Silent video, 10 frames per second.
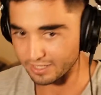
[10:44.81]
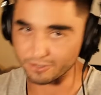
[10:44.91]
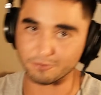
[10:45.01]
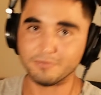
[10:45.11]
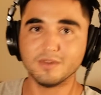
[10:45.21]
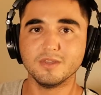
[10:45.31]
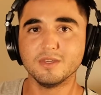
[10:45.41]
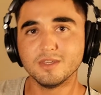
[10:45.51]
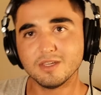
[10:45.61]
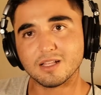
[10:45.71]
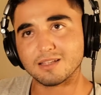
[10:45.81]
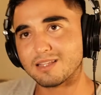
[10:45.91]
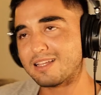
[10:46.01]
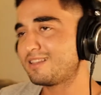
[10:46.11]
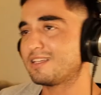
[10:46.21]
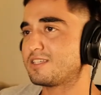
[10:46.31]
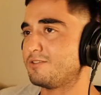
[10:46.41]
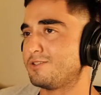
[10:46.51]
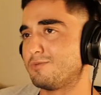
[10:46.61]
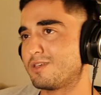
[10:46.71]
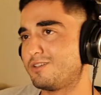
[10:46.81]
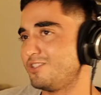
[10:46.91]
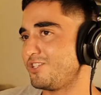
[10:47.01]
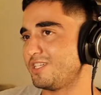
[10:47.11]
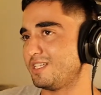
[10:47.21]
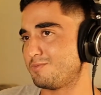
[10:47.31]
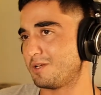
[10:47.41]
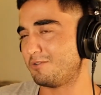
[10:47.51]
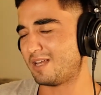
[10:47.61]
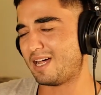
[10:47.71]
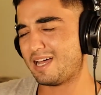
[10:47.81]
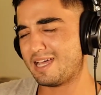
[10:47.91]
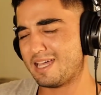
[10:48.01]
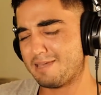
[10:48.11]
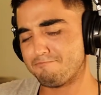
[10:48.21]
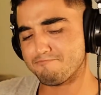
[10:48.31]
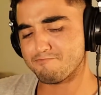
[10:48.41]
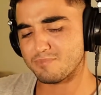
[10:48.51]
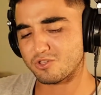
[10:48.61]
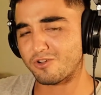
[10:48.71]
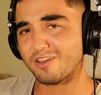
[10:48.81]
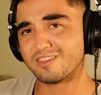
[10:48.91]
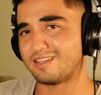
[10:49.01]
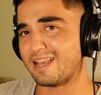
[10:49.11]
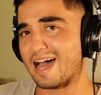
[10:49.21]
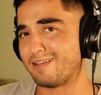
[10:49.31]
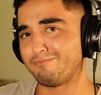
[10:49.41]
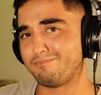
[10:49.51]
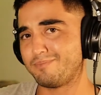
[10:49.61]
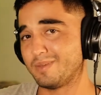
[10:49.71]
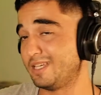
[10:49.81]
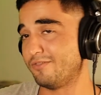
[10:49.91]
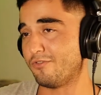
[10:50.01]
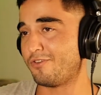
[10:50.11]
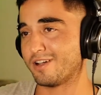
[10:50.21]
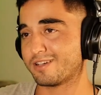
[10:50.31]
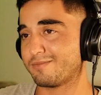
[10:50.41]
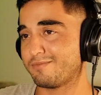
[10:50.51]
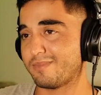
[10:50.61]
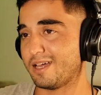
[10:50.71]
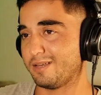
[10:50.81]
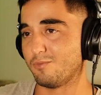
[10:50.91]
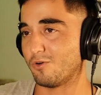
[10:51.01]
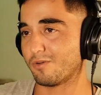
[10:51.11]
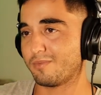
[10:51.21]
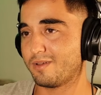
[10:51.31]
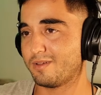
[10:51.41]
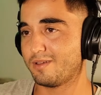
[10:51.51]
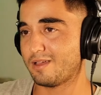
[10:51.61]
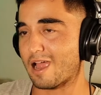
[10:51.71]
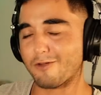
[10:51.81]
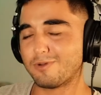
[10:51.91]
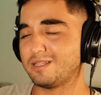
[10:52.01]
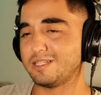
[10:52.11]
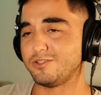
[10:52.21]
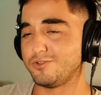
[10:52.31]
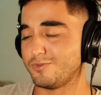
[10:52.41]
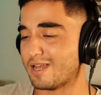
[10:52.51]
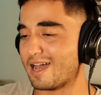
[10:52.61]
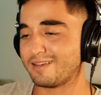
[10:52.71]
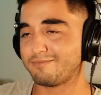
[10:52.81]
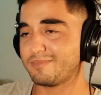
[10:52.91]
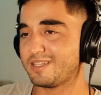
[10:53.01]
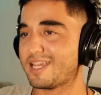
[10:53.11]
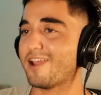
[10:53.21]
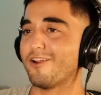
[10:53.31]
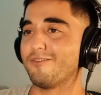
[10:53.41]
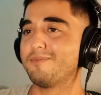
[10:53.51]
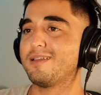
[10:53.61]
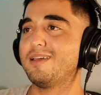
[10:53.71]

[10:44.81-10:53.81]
Anywho, like seriously, with all this shit that's been going on, I'm starting to not give a fuck anymore. I really do not care.